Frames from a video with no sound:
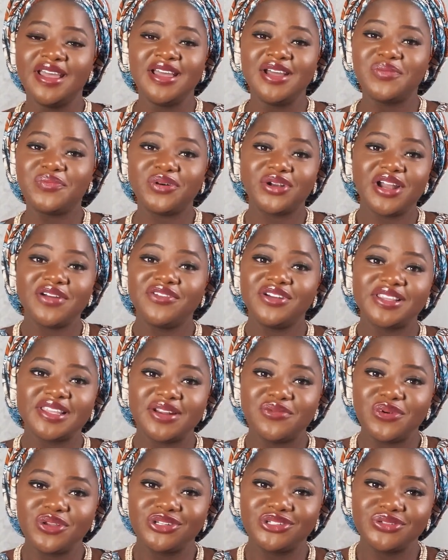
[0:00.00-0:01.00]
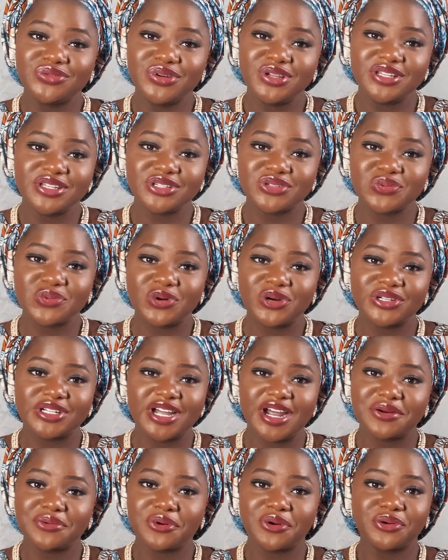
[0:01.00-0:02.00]
But everything we do in this world
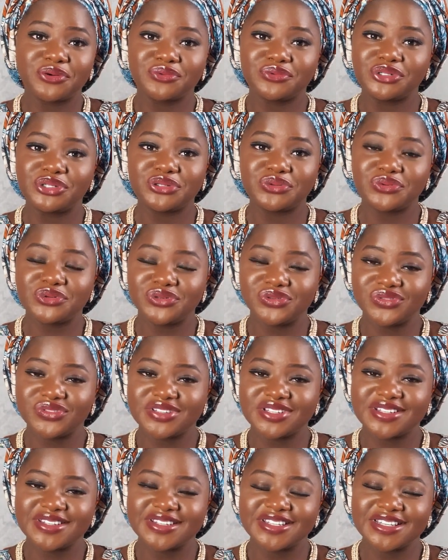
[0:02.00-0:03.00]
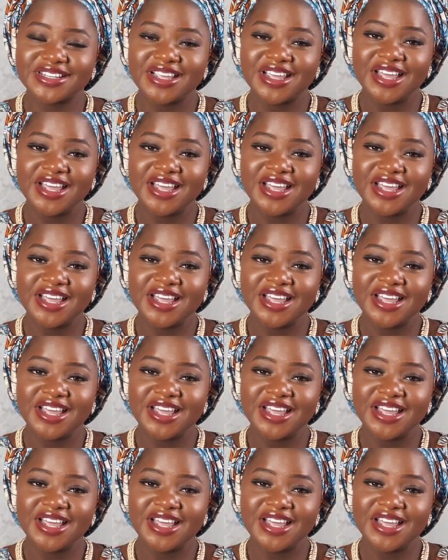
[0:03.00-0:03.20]
are all rituals.